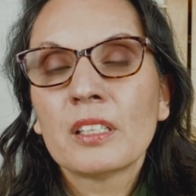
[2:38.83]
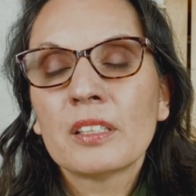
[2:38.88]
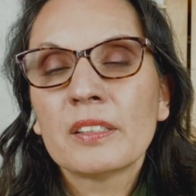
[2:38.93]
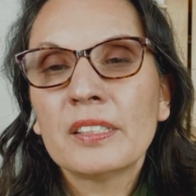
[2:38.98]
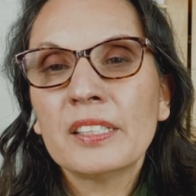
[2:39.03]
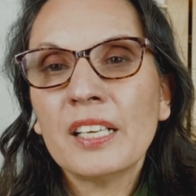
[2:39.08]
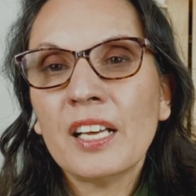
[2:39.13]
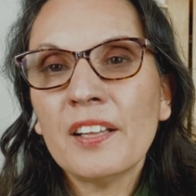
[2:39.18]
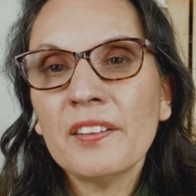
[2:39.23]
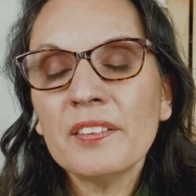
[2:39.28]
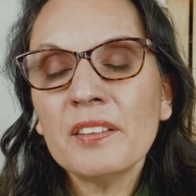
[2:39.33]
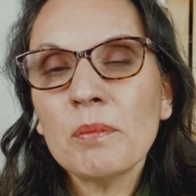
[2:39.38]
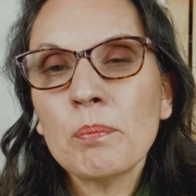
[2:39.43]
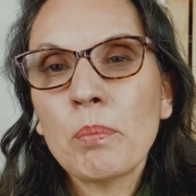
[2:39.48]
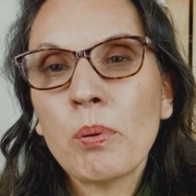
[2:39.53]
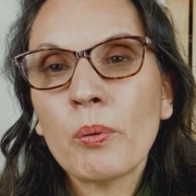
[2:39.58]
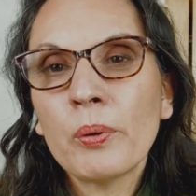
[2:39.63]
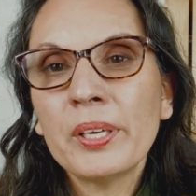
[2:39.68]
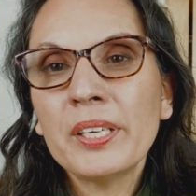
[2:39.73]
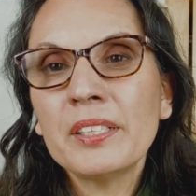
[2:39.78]
the other
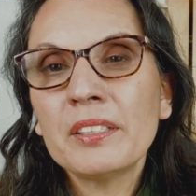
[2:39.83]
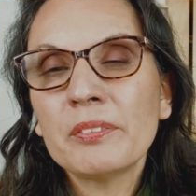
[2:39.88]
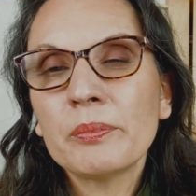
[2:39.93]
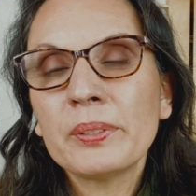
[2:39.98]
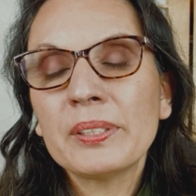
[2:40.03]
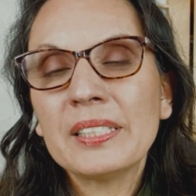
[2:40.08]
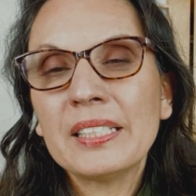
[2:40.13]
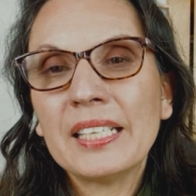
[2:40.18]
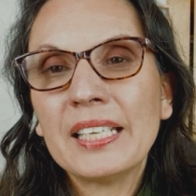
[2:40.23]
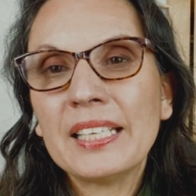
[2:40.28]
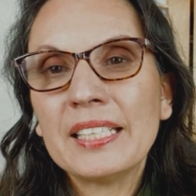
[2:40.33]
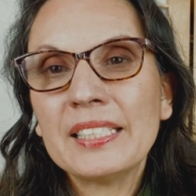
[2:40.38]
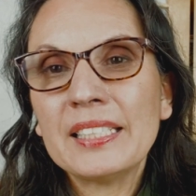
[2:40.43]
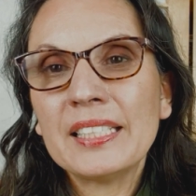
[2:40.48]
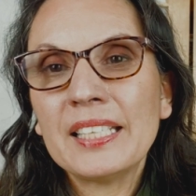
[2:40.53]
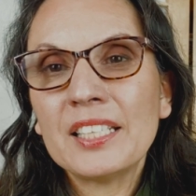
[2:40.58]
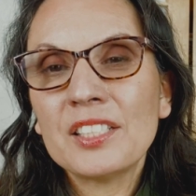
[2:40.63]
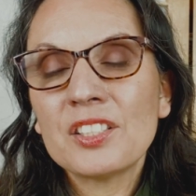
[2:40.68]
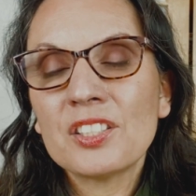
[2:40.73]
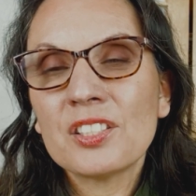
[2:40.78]
point with the
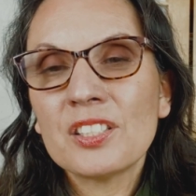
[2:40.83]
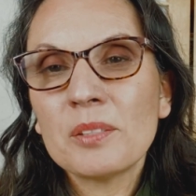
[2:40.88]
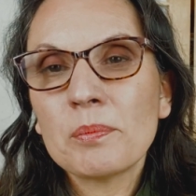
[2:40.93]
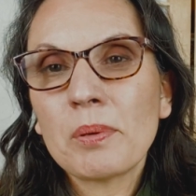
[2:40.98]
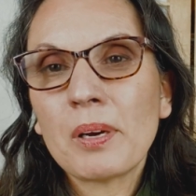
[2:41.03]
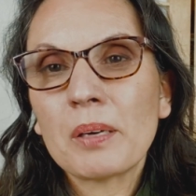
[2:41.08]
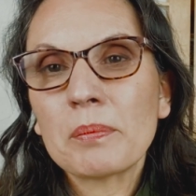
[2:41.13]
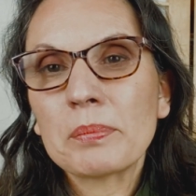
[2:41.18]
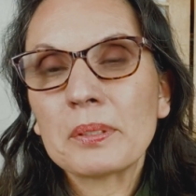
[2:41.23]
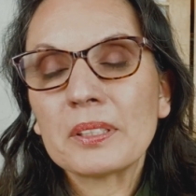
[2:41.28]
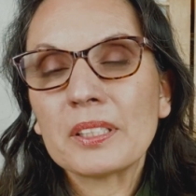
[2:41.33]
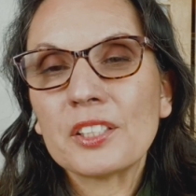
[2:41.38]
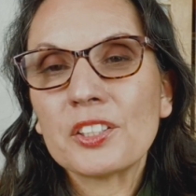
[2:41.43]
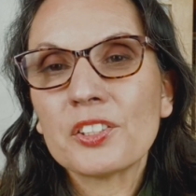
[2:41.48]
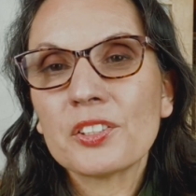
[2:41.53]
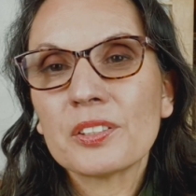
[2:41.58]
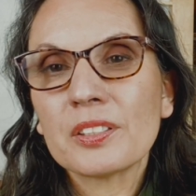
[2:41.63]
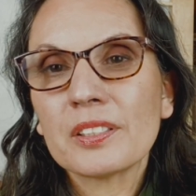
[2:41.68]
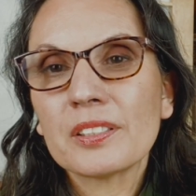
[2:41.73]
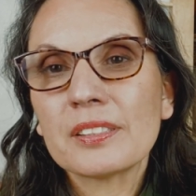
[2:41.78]
ADHD
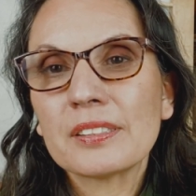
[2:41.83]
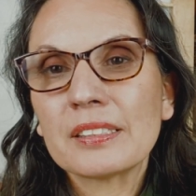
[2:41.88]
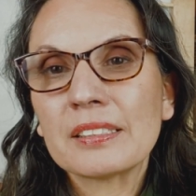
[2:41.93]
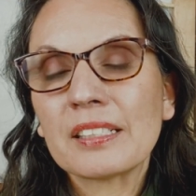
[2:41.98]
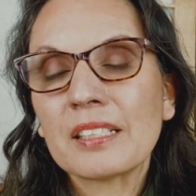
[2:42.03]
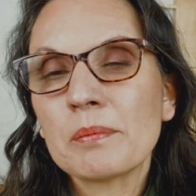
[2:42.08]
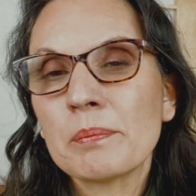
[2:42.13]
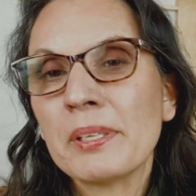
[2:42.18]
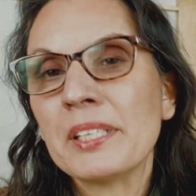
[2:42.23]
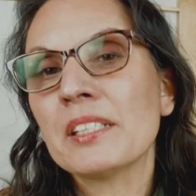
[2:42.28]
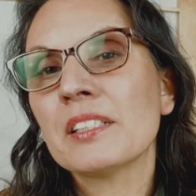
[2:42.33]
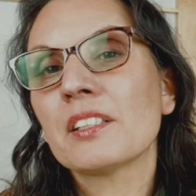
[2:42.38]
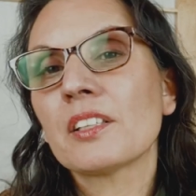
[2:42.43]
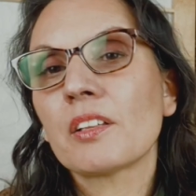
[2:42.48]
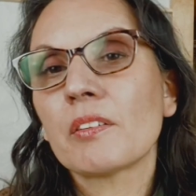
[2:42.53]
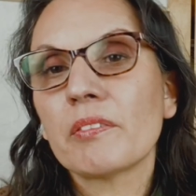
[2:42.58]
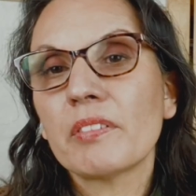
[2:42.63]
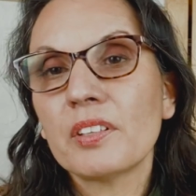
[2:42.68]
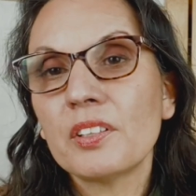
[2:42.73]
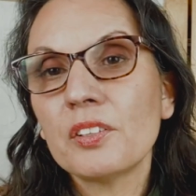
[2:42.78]
population is, and I made
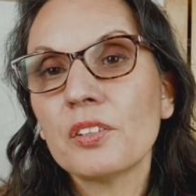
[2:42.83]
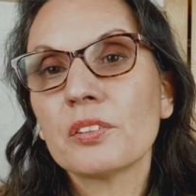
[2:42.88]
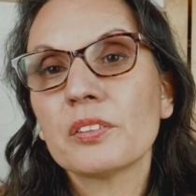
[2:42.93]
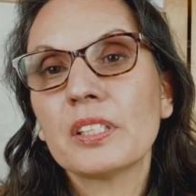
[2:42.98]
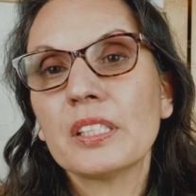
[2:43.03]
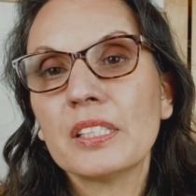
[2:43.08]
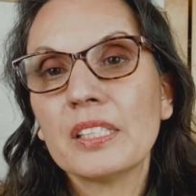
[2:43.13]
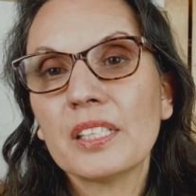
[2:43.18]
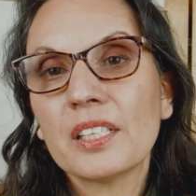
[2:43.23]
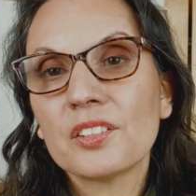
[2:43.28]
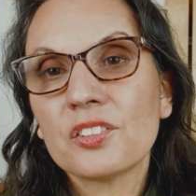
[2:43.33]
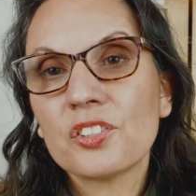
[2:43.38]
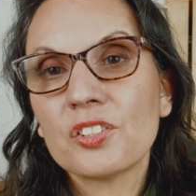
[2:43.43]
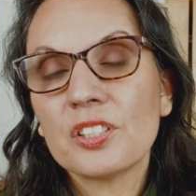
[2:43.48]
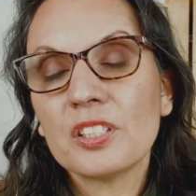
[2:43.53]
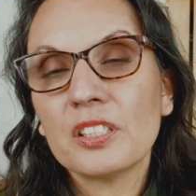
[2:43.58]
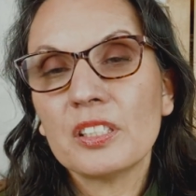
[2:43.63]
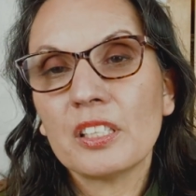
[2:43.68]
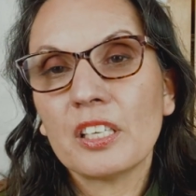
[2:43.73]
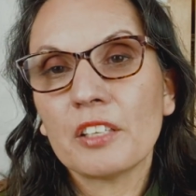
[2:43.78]
another video on
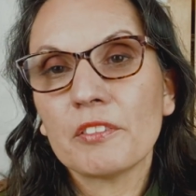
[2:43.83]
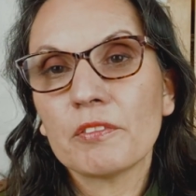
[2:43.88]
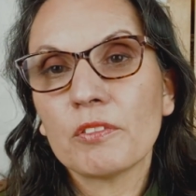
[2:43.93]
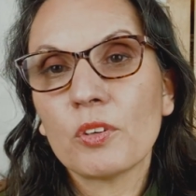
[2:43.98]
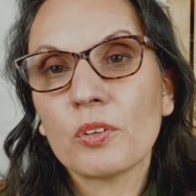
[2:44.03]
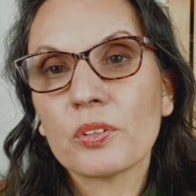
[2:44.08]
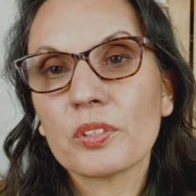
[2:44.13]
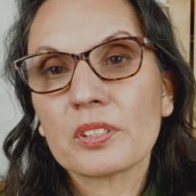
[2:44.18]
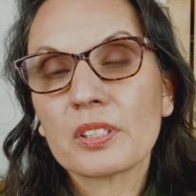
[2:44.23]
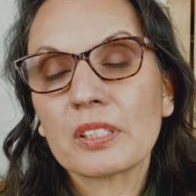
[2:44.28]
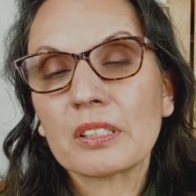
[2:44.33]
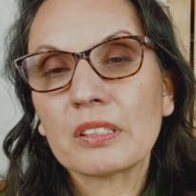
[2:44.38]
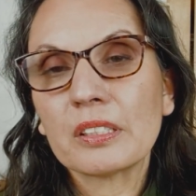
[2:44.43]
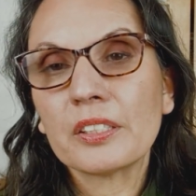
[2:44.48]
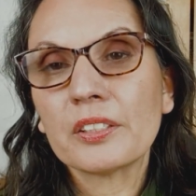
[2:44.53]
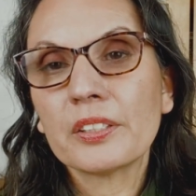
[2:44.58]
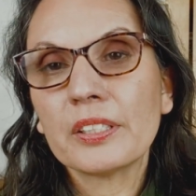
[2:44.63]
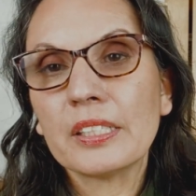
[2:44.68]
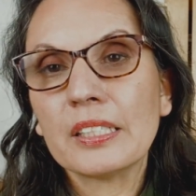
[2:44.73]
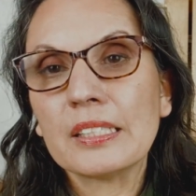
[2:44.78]
ADHD and focus and
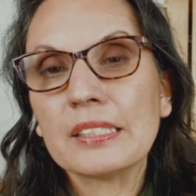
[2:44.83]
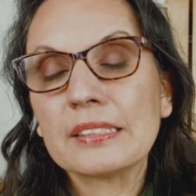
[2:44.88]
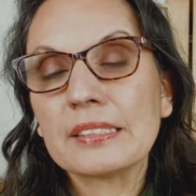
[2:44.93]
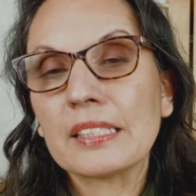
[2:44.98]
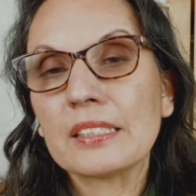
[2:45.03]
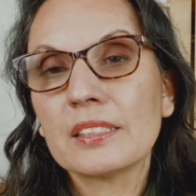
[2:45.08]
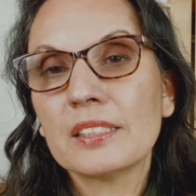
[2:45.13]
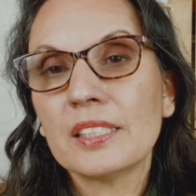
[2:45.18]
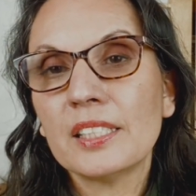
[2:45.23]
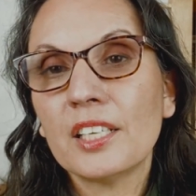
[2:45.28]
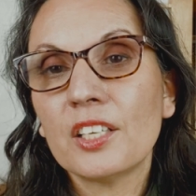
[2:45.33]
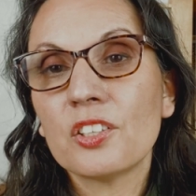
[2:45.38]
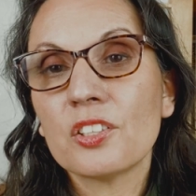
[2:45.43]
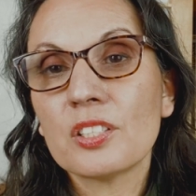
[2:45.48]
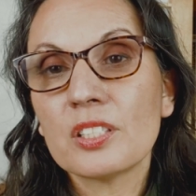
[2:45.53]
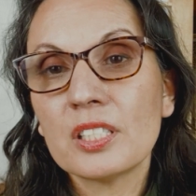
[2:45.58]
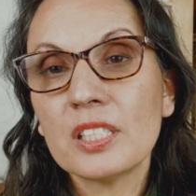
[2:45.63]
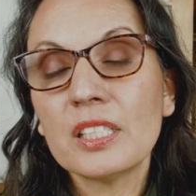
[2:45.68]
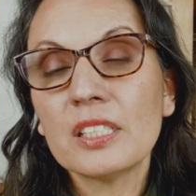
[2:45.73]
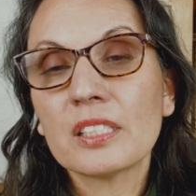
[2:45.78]
clarity, is that
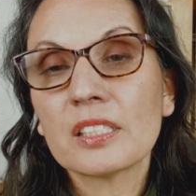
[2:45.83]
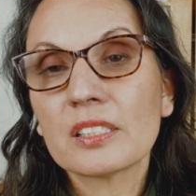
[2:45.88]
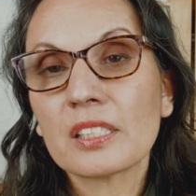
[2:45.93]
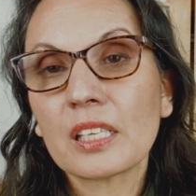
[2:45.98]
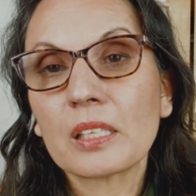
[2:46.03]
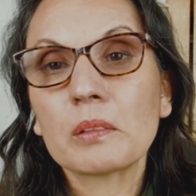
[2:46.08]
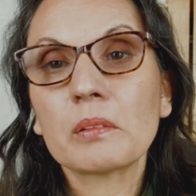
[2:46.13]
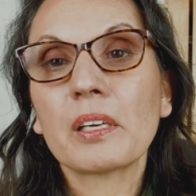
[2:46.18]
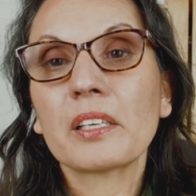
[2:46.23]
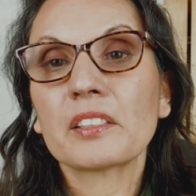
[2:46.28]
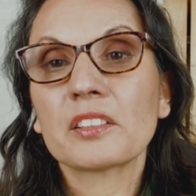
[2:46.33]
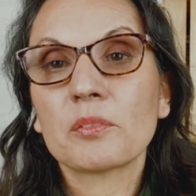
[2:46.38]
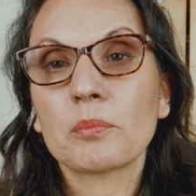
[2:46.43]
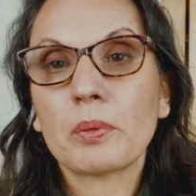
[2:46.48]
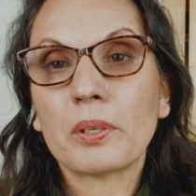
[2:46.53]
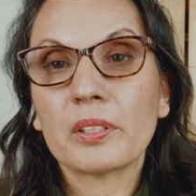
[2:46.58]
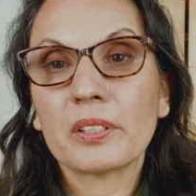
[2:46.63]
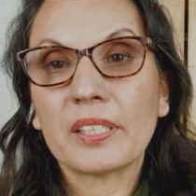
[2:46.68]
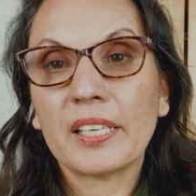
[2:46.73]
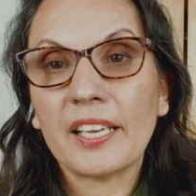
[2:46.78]
THC, the psychoactive
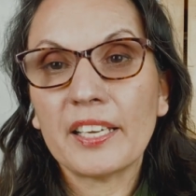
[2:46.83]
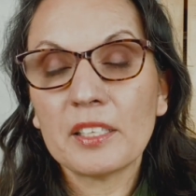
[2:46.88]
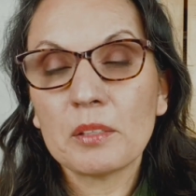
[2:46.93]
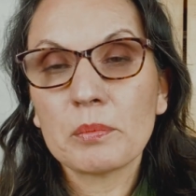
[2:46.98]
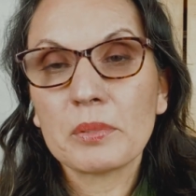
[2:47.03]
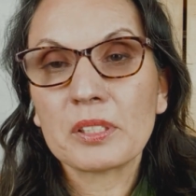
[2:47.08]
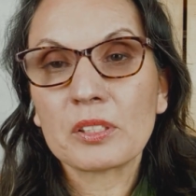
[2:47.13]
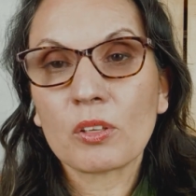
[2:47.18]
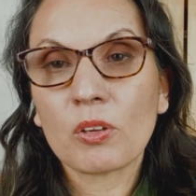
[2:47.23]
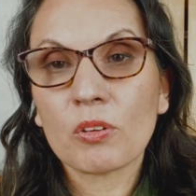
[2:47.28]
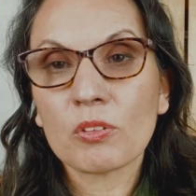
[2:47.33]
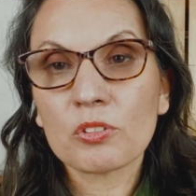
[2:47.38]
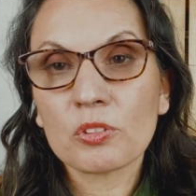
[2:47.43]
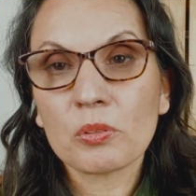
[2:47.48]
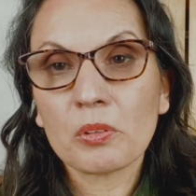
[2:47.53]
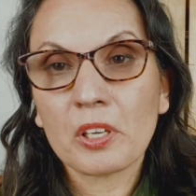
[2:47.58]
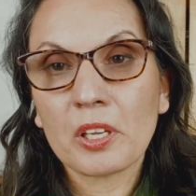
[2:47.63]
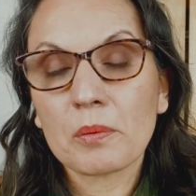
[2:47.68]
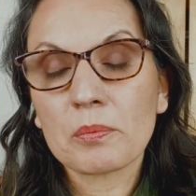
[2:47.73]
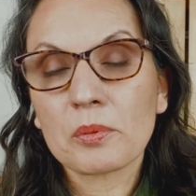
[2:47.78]
part of cannabis,
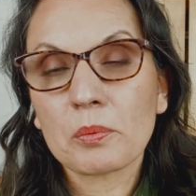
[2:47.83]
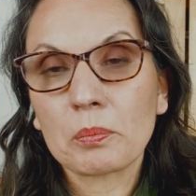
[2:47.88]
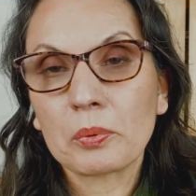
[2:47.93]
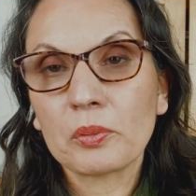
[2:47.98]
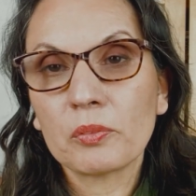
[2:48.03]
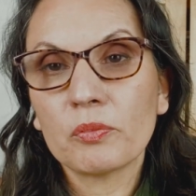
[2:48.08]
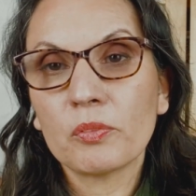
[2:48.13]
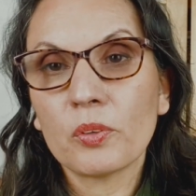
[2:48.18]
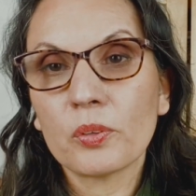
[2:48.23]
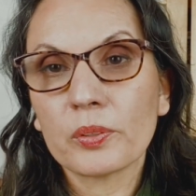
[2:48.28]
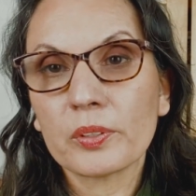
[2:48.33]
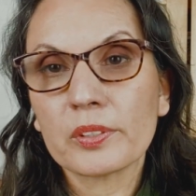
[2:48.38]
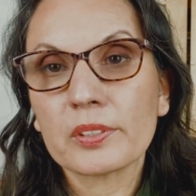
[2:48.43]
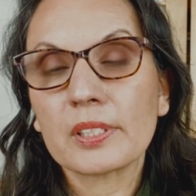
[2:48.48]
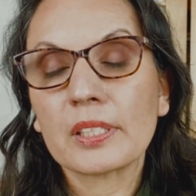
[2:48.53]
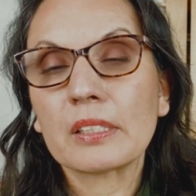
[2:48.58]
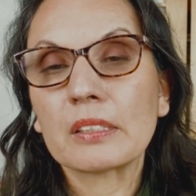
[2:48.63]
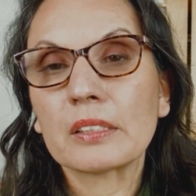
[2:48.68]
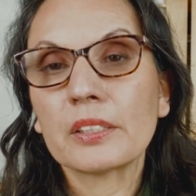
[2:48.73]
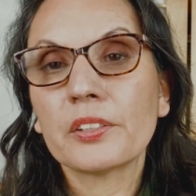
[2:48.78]
also helps improve
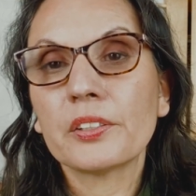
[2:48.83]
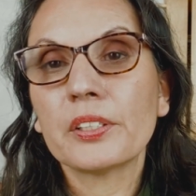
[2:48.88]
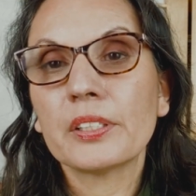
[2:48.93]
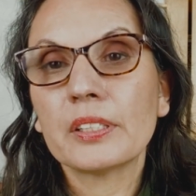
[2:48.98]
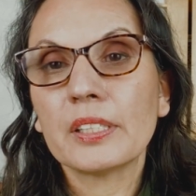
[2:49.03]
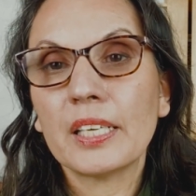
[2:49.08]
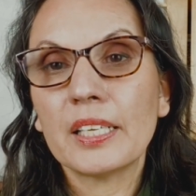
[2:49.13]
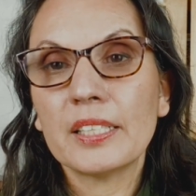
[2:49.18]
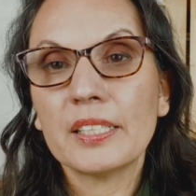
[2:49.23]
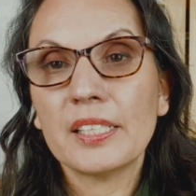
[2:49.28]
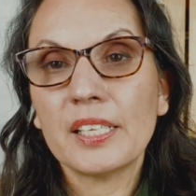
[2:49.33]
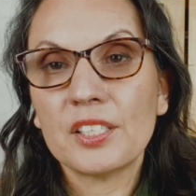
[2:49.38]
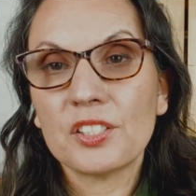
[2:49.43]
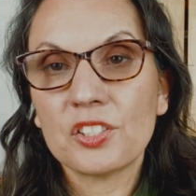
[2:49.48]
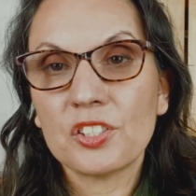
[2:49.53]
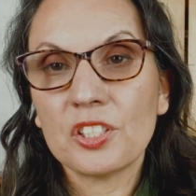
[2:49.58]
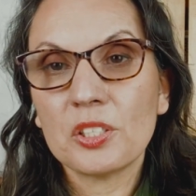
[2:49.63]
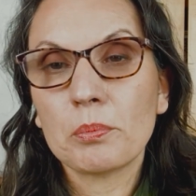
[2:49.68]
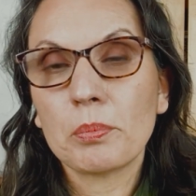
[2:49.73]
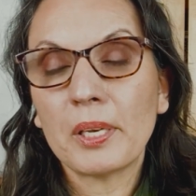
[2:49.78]
focus and clarity in
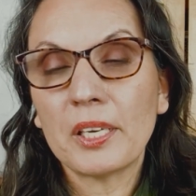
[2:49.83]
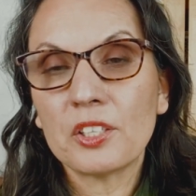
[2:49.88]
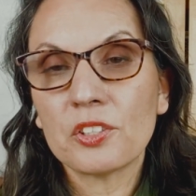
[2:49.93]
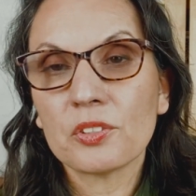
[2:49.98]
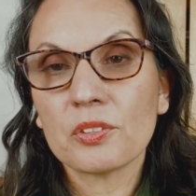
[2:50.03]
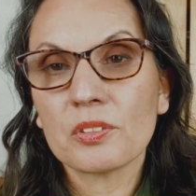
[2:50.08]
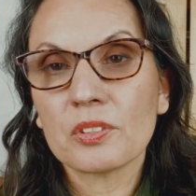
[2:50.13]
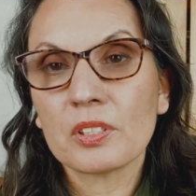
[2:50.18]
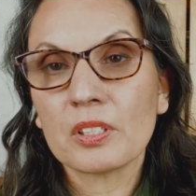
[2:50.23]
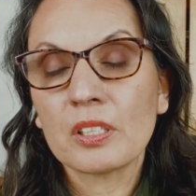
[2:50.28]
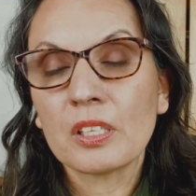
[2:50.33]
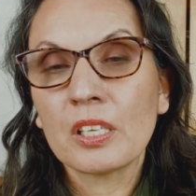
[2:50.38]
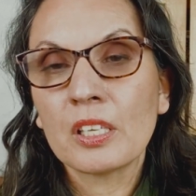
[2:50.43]
ADHD patients.